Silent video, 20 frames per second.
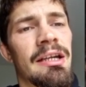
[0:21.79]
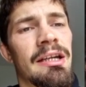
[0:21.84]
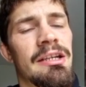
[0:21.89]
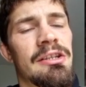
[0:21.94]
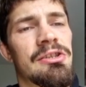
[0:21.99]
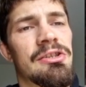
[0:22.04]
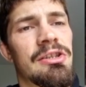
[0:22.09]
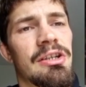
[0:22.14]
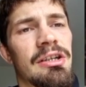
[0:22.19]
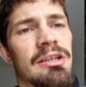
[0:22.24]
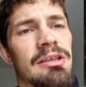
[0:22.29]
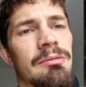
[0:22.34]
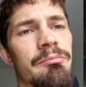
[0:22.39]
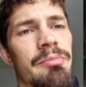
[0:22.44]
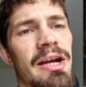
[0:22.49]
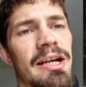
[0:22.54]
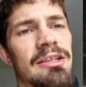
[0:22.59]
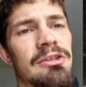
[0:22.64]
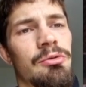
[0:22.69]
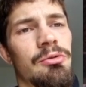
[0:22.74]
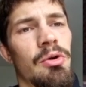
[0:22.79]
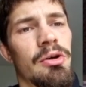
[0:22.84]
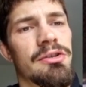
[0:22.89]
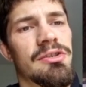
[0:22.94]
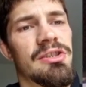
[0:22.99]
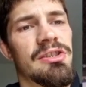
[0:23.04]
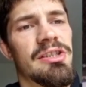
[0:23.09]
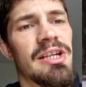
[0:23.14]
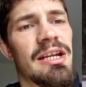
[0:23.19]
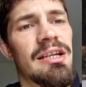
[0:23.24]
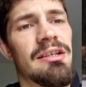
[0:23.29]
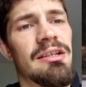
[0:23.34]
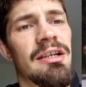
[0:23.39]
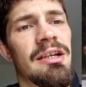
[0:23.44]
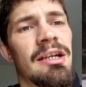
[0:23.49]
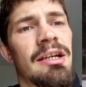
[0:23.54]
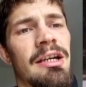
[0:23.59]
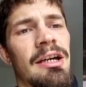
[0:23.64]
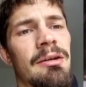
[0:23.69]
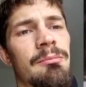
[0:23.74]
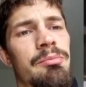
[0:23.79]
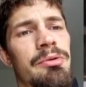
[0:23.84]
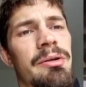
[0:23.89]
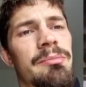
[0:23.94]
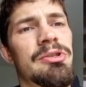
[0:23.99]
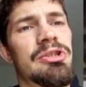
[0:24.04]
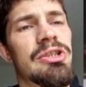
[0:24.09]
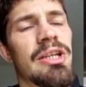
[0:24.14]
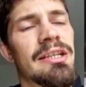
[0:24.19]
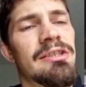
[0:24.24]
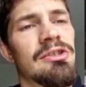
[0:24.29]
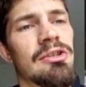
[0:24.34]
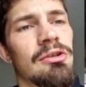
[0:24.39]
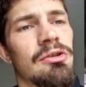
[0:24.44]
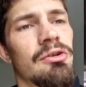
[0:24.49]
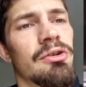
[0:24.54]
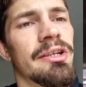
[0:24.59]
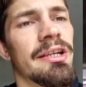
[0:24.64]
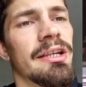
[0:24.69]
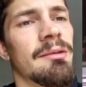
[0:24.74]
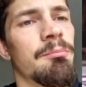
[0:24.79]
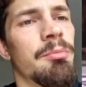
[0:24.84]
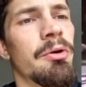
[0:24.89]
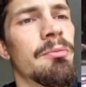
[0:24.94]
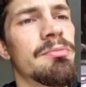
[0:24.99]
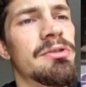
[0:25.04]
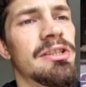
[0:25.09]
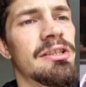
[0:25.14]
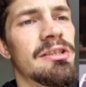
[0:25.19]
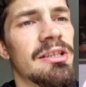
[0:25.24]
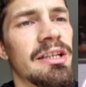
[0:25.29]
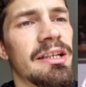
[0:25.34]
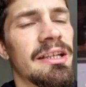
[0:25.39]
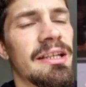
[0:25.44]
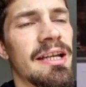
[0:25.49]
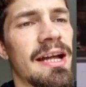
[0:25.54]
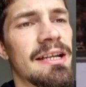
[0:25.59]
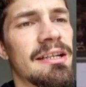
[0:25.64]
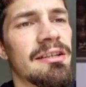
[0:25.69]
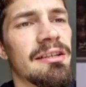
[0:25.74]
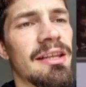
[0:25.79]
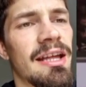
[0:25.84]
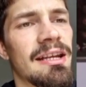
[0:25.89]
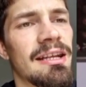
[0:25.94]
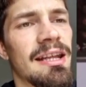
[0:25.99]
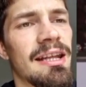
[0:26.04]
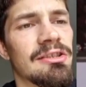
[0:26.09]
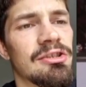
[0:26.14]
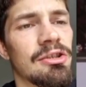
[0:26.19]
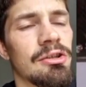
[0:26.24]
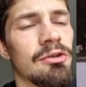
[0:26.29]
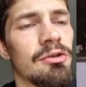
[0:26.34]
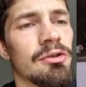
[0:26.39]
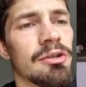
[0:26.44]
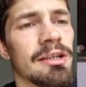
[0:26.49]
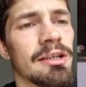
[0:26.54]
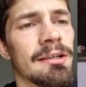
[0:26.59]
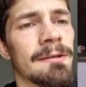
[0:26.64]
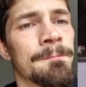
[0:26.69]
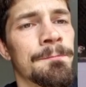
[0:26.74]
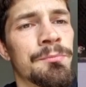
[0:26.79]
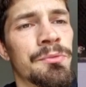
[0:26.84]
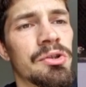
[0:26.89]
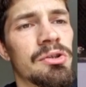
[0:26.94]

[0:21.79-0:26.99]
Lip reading: He's circling back towards the centre, and Brimage lands a low kick, pumps his lead hand and then lands a low kick.